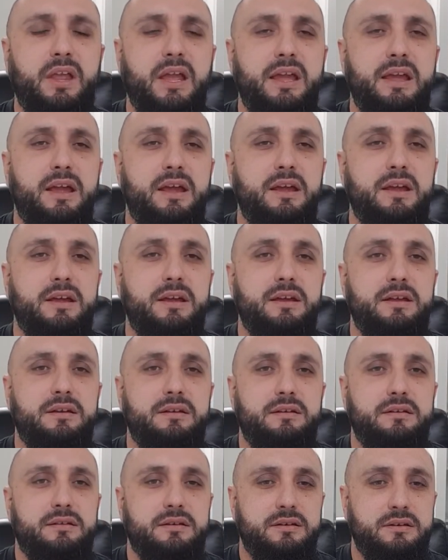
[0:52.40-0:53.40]

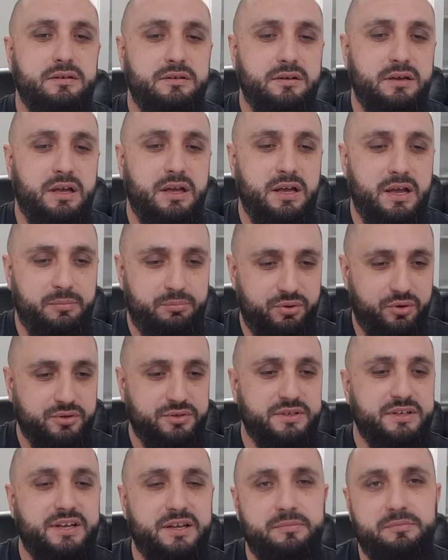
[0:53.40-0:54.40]
and a
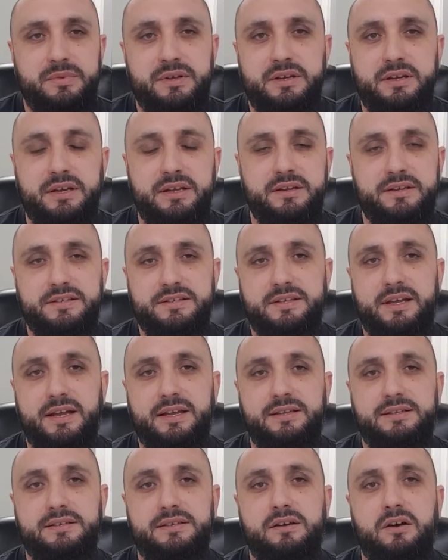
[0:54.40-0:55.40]
person can be in a
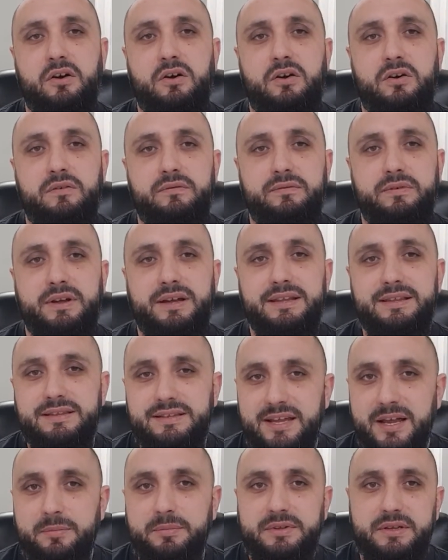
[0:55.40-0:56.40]
state of
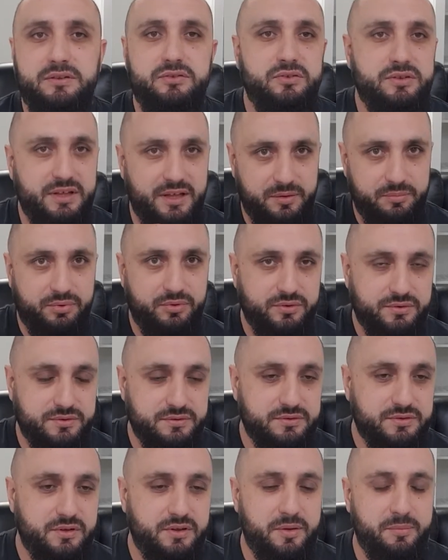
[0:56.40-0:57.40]
contempt to the other
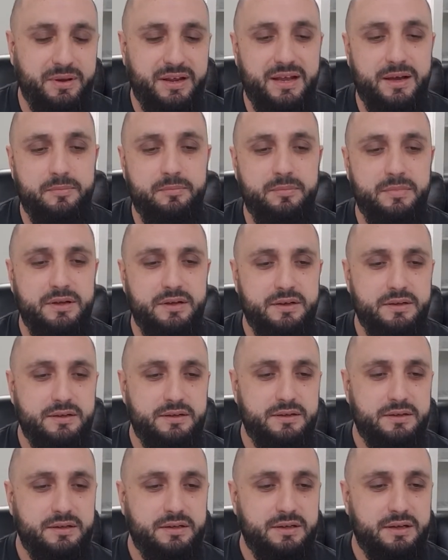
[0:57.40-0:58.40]
person. So they become
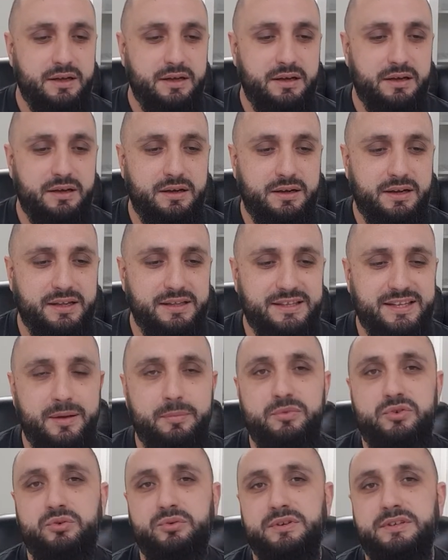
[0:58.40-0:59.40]

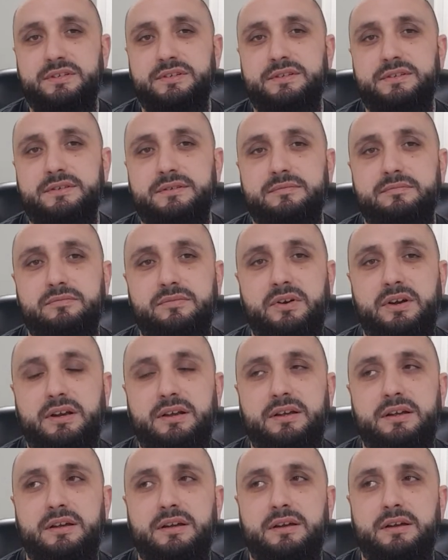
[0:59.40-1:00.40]
contemptuous, right?
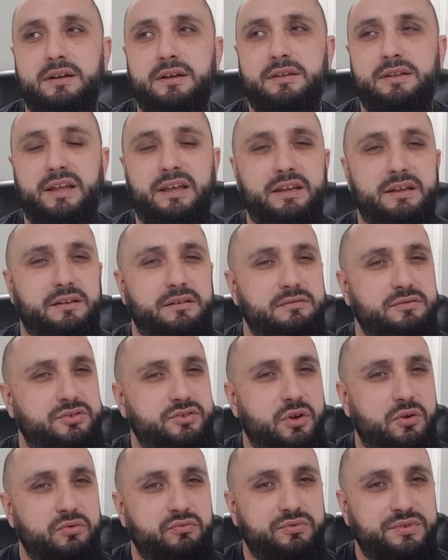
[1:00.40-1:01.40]
They
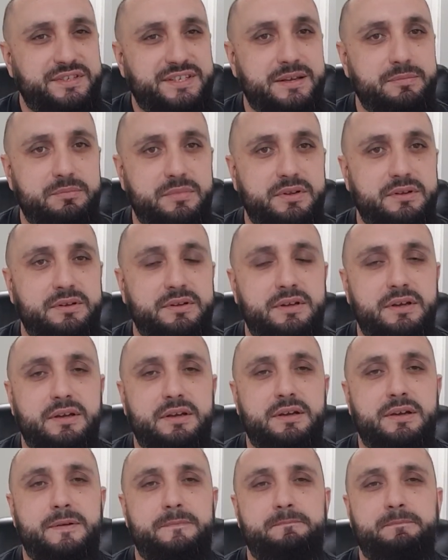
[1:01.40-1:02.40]
show resentment.
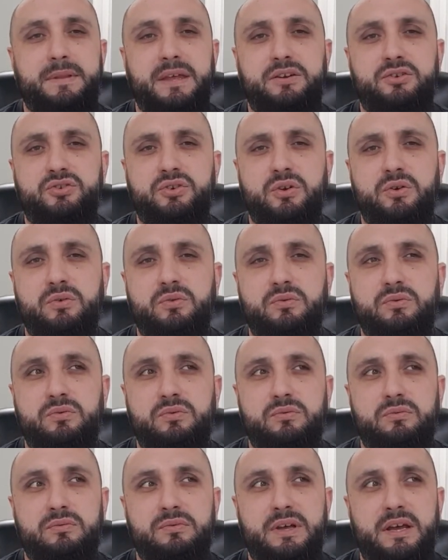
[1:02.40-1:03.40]
They show
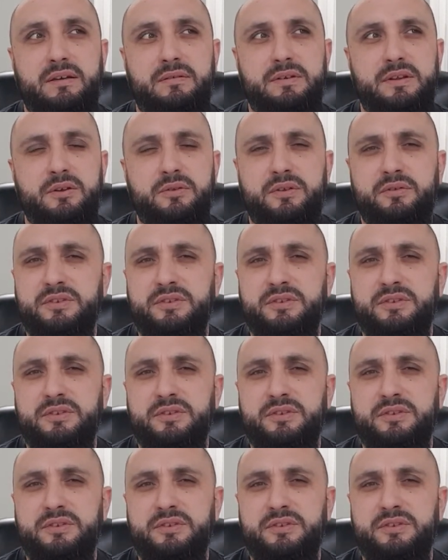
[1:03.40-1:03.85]
that there